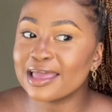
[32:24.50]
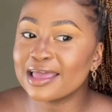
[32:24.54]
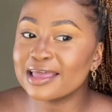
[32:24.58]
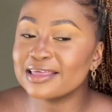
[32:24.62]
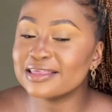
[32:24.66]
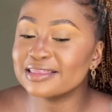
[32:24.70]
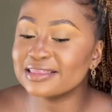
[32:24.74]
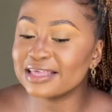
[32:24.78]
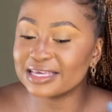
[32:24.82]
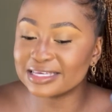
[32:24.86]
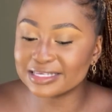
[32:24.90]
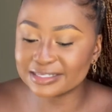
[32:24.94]

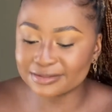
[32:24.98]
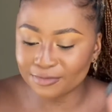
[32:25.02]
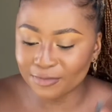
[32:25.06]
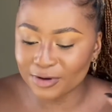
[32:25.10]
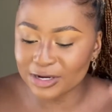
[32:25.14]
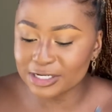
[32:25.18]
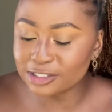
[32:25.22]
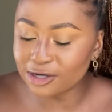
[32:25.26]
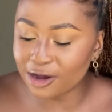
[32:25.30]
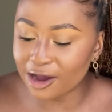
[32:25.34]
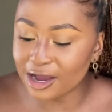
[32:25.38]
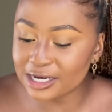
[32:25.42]
they
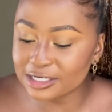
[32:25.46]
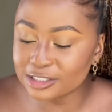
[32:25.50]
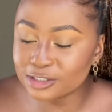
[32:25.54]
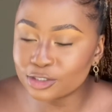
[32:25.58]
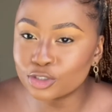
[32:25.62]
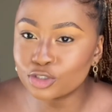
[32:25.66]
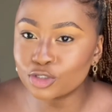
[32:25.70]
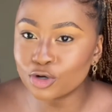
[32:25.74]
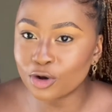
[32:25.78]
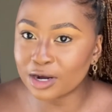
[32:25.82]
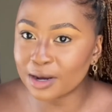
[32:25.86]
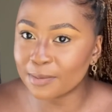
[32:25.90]
went on to
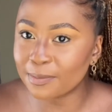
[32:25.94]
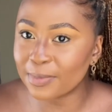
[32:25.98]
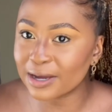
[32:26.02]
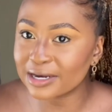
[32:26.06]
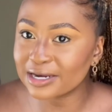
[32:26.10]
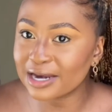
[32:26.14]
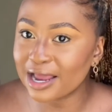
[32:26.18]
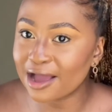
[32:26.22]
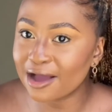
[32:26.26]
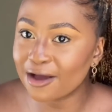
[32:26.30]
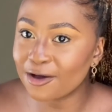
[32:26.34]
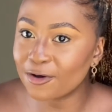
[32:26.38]
talk about
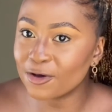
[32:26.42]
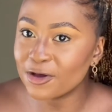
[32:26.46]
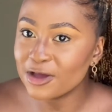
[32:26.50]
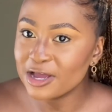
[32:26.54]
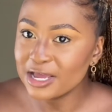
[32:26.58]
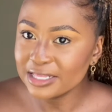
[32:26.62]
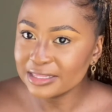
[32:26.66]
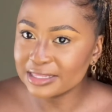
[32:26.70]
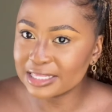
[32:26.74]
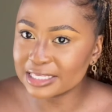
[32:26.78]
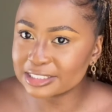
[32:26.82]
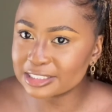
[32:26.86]
how
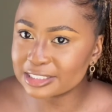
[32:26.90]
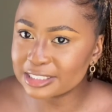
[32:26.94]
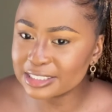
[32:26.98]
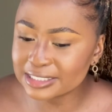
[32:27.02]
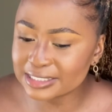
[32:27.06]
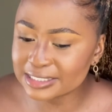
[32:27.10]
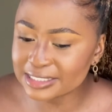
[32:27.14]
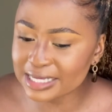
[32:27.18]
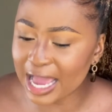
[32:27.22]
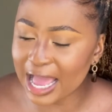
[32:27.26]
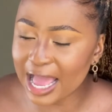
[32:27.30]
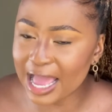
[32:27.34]
there's this
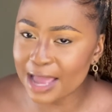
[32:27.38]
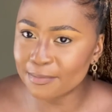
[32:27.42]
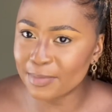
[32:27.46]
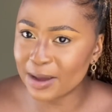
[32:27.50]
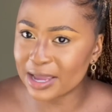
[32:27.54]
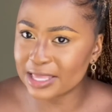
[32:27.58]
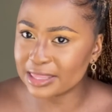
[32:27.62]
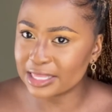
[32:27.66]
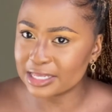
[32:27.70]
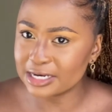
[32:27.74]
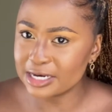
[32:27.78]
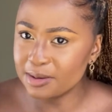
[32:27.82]
guy by
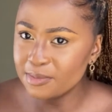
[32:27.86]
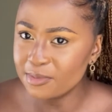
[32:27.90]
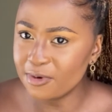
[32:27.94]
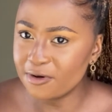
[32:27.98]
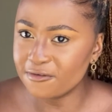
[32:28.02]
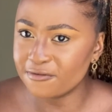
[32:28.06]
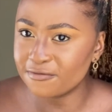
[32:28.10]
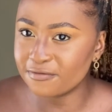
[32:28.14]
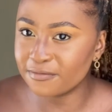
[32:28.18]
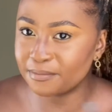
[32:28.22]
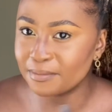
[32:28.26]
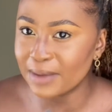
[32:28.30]
the name
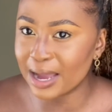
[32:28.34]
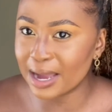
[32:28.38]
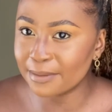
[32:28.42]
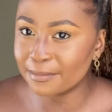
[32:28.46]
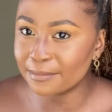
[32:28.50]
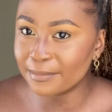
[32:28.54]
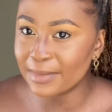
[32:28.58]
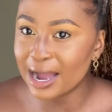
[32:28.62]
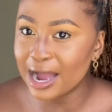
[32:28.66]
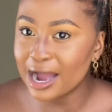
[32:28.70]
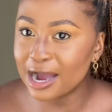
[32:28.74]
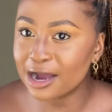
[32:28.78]
of
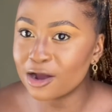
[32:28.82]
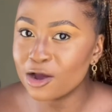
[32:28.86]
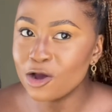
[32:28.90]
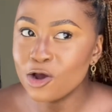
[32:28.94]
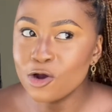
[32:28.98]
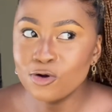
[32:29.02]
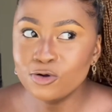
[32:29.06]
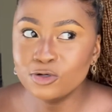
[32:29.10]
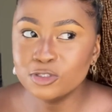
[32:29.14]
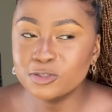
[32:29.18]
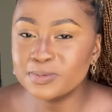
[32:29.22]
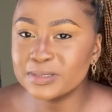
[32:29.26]
Mang
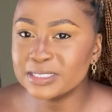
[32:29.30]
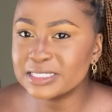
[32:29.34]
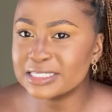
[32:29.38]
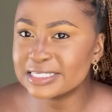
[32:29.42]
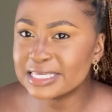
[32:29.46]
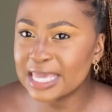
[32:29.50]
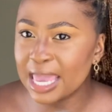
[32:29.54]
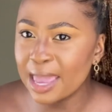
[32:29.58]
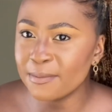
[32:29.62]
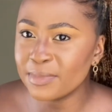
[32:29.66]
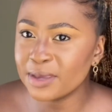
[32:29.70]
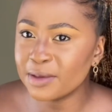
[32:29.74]
who's been
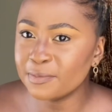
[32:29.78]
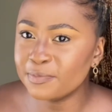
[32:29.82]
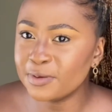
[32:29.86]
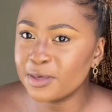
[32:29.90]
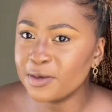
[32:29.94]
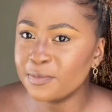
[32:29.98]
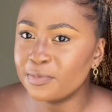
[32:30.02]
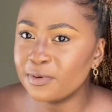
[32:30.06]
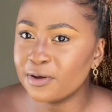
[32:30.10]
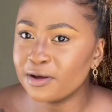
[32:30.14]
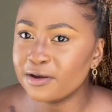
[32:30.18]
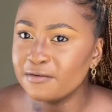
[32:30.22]
scamming
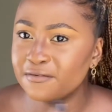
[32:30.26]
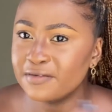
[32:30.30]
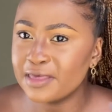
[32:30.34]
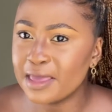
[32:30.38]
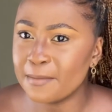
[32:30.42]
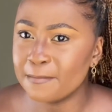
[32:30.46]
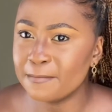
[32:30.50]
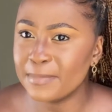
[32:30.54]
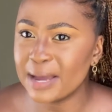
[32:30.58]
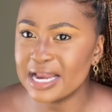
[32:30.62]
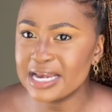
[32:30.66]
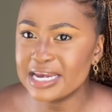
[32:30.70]
people out of their
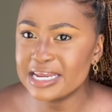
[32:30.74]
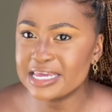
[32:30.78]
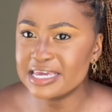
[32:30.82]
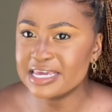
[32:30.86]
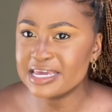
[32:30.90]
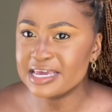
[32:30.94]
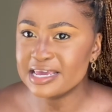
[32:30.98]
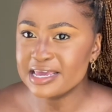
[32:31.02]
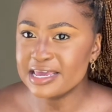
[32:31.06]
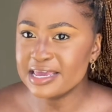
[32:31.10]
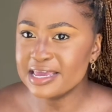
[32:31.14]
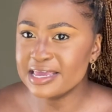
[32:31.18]
money
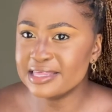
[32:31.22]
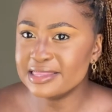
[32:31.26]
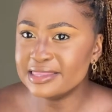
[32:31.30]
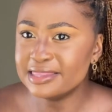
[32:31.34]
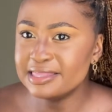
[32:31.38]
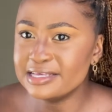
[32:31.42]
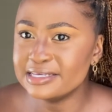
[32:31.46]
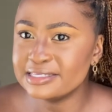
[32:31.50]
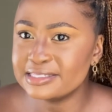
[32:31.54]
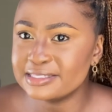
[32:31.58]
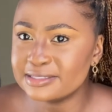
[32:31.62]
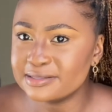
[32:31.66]
in
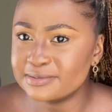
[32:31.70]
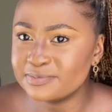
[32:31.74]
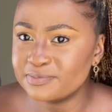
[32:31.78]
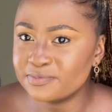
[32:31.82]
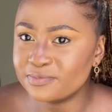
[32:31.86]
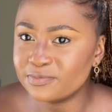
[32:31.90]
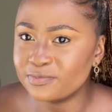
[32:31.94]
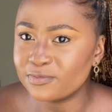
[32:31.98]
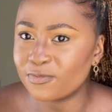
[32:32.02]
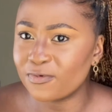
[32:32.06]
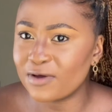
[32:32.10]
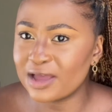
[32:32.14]
this
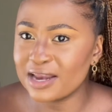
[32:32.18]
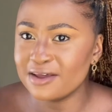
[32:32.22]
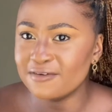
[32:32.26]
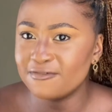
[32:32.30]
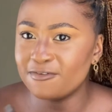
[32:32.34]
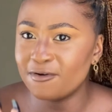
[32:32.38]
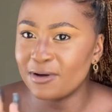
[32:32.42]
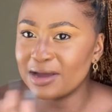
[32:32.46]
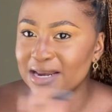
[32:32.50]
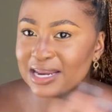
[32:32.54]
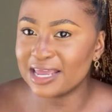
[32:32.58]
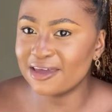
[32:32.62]

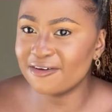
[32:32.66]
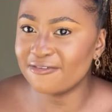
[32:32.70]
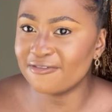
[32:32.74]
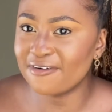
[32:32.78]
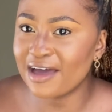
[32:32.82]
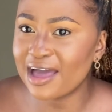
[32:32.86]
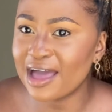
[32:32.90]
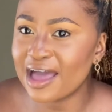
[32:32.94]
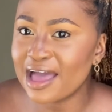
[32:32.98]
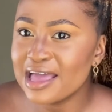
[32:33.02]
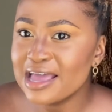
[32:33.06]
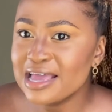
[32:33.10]
whatever.
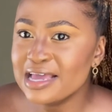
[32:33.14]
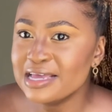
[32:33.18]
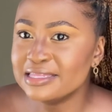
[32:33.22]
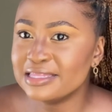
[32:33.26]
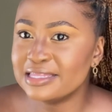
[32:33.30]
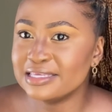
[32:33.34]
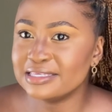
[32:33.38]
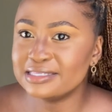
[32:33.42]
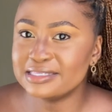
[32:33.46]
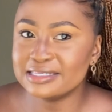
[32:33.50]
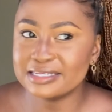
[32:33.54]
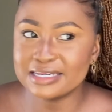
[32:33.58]

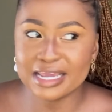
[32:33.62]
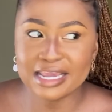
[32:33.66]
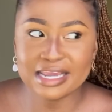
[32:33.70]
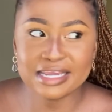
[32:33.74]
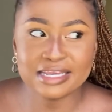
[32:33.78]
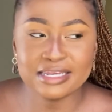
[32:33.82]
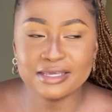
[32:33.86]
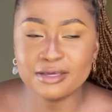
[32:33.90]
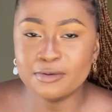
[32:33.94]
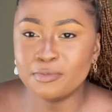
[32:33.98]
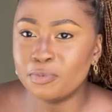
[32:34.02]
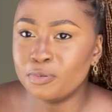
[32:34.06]
This
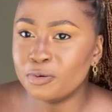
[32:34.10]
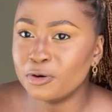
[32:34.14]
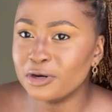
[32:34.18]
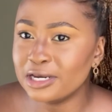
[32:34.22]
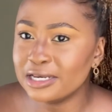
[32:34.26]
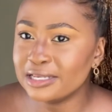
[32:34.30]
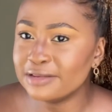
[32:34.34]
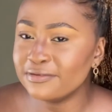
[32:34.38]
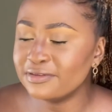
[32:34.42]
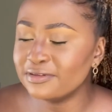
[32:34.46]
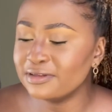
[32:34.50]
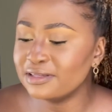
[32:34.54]
lady put
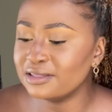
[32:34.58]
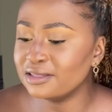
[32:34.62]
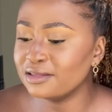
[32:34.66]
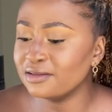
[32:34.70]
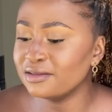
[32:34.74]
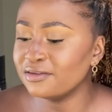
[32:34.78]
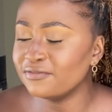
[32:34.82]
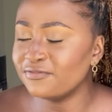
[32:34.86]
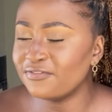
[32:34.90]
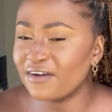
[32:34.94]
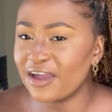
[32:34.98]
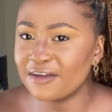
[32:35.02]
in
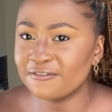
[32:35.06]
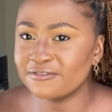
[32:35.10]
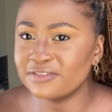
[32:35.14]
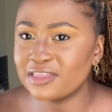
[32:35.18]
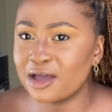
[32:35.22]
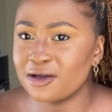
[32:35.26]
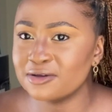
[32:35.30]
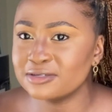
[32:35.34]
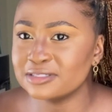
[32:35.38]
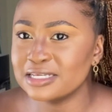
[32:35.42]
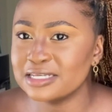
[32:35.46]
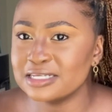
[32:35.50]

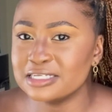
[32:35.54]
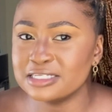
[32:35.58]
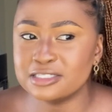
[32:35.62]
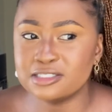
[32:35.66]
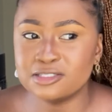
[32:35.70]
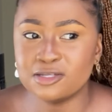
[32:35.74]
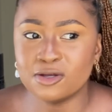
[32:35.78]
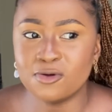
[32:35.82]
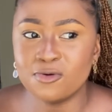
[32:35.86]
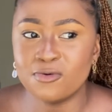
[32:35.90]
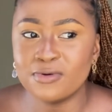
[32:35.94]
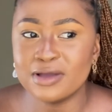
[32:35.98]
5,000, he's
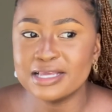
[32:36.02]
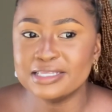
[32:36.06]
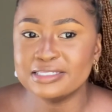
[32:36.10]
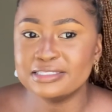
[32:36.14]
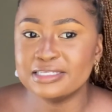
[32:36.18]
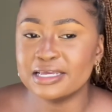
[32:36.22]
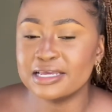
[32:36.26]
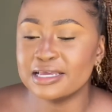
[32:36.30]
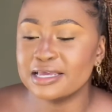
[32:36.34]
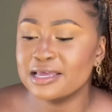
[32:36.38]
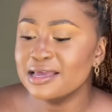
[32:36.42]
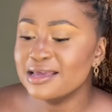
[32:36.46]
still
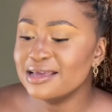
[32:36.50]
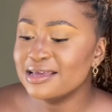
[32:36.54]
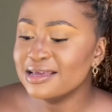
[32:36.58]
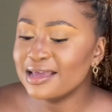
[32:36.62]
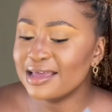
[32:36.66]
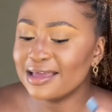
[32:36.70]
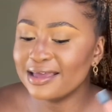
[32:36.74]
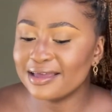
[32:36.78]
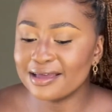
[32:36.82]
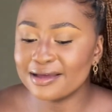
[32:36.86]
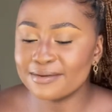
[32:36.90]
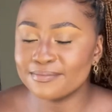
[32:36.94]
waiting.
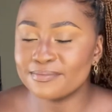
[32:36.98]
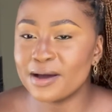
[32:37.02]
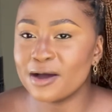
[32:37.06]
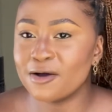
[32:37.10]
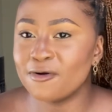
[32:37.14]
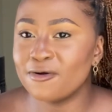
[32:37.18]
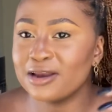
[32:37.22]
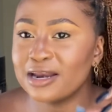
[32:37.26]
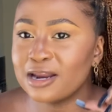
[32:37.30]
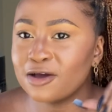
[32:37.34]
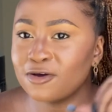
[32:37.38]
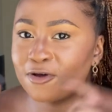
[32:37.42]

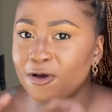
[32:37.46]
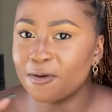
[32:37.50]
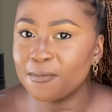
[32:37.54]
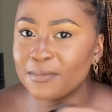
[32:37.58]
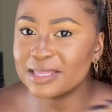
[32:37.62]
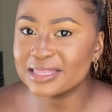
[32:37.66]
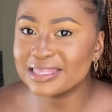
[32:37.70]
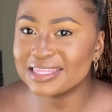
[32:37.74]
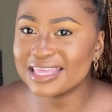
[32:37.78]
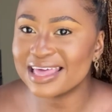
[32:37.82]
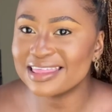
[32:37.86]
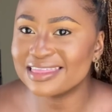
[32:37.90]
Bangwala
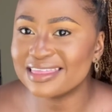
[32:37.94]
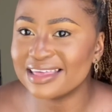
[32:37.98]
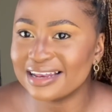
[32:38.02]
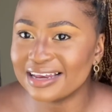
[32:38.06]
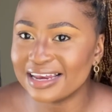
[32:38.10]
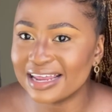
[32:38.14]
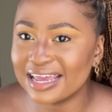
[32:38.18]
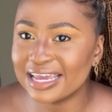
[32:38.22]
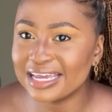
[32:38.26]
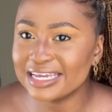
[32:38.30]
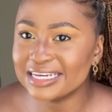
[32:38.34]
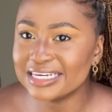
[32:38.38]
comment there, the
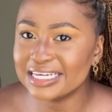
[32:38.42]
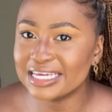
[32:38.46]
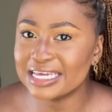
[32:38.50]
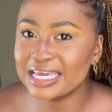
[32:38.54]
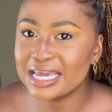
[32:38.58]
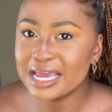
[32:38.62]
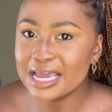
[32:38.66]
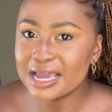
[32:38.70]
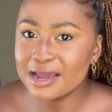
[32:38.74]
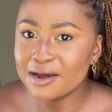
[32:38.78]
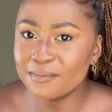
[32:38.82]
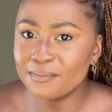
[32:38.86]
lady
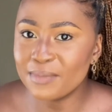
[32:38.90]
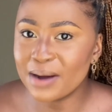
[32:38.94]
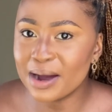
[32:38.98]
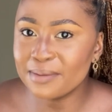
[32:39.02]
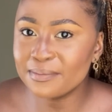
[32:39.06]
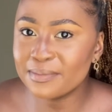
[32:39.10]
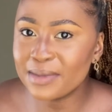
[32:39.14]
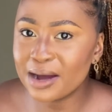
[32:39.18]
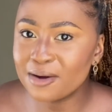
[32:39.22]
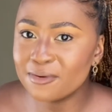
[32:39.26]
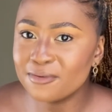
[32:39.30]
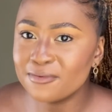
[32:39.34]

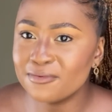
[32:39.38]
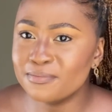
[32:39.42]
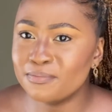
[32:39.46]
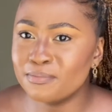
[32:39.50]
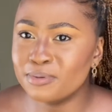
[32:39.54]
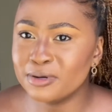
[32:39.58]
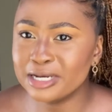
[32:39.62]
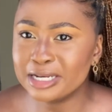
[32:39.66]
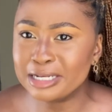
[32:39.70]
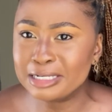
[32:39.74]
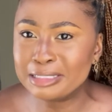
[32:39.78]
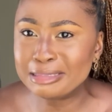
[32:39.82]
Mang
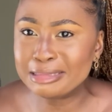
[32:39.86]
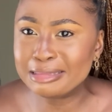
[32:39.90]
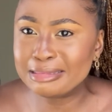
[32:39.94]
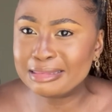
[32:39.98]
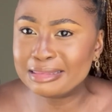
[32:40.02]
put in